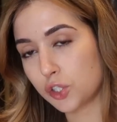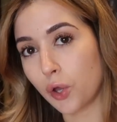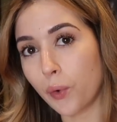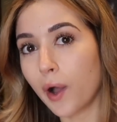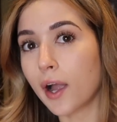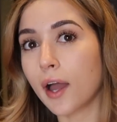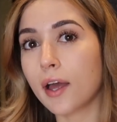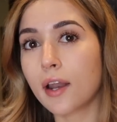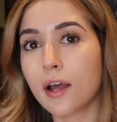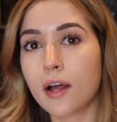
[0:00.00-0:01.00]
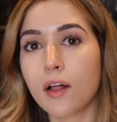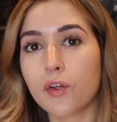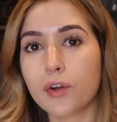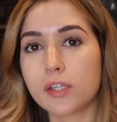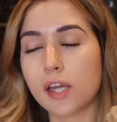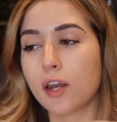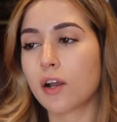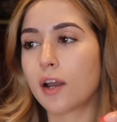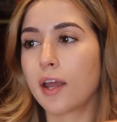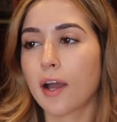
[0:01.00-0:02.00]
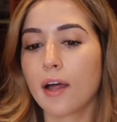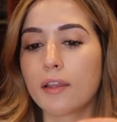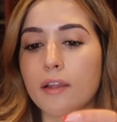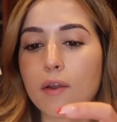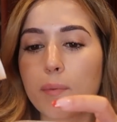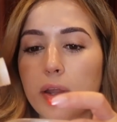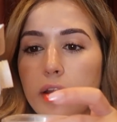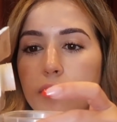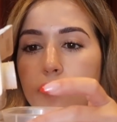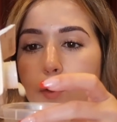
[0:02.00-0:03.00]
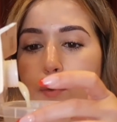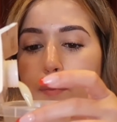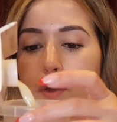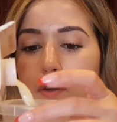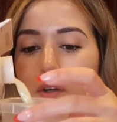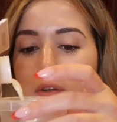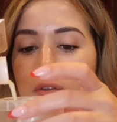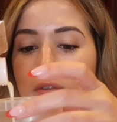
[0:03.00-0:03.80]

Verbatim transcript: So I got a little container and I got a little bit of oat milk.